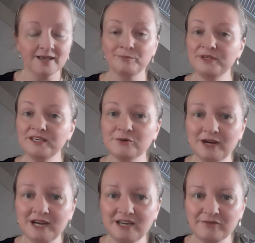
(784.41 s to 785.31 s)
Be
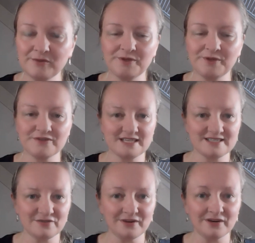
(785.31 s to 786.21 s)
grateful, because
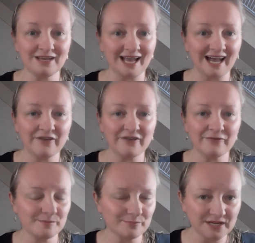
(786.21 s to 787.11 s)
that's a very high
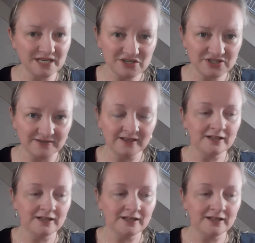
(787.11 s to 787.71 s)
vibration.